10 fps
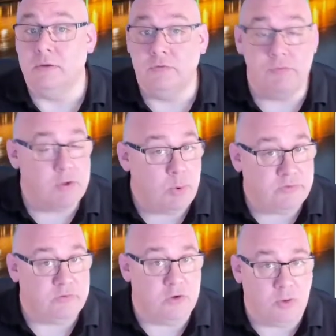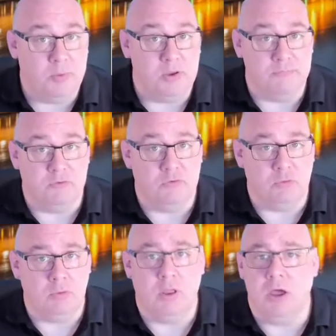To request a copy of the
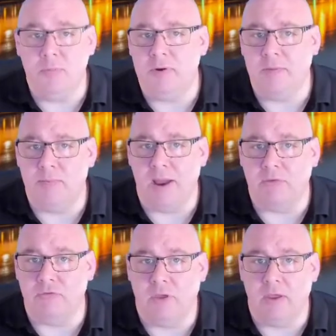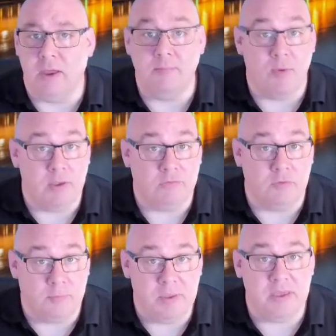tool, open a browser and browse
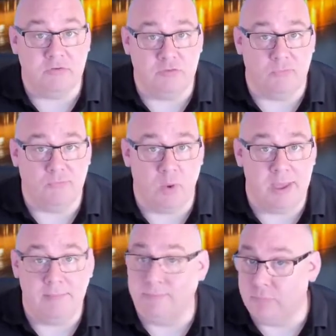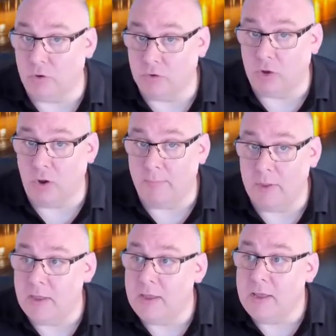to peersoftware.com.
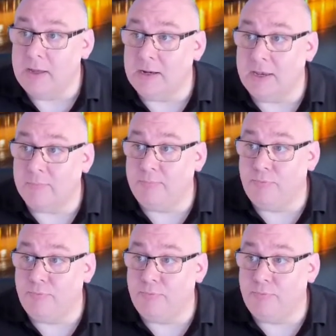Click